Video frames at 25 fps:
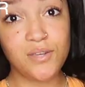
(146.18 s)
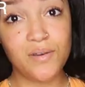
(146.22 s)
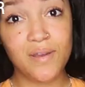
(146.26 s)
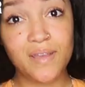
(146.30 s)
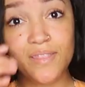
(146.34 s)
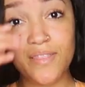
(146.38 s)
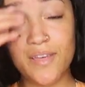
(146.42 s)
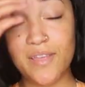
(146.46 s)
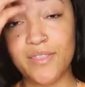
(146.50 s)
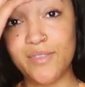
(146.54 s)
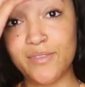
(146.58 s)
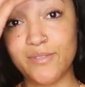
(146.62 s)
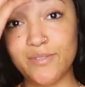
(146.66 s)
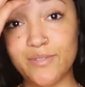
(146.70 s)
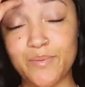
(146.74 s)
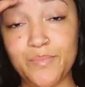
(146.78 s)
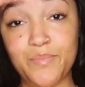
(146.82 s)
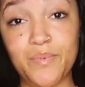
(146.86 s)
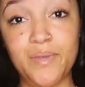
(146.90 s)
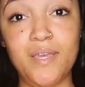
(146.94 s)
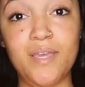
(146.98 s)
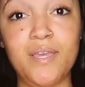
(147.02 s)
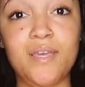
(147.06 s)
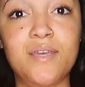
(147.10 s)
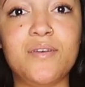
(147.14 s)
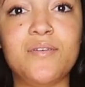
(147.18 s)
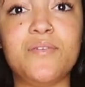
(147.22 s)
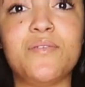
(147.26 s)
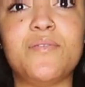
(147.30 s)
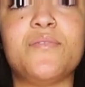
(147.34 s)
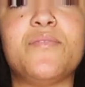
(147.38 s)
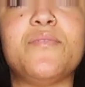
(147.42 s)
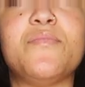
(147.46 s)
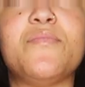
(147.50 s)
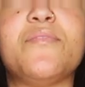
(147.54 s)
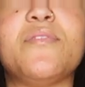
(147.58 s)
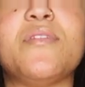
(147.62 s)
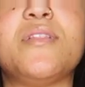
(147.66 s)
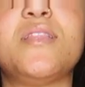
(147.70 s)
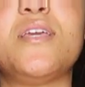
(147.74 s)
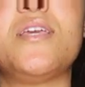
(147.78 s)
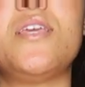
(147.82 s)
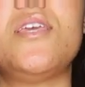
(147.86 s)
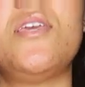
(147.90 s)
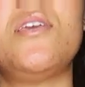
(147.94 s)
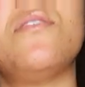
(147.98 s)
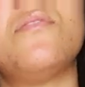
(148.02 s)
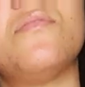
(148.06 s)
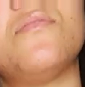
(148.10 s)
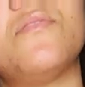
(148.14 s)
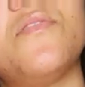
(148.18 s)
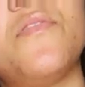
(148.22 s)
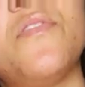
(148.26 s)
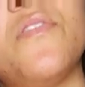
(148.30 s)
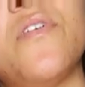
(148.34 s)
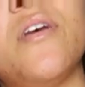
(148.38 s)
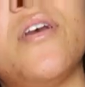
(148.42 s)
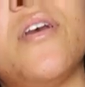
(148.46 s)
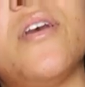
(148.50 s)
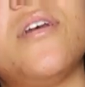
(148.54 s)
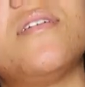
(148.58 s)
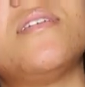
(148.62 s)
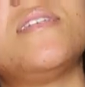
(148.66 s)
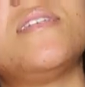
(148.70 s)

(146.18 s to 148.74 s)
So I thought this would be really cute for